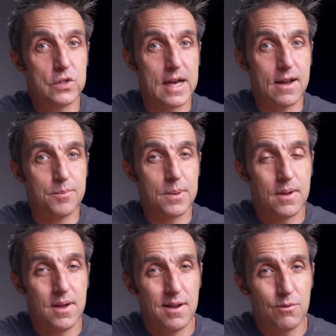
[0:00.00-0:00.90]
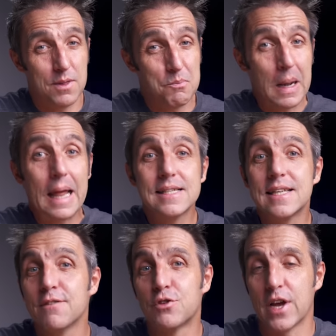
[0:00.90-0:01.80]
setup with
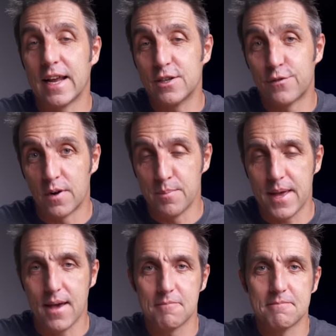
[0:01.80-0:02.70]
plenty of change for a beer.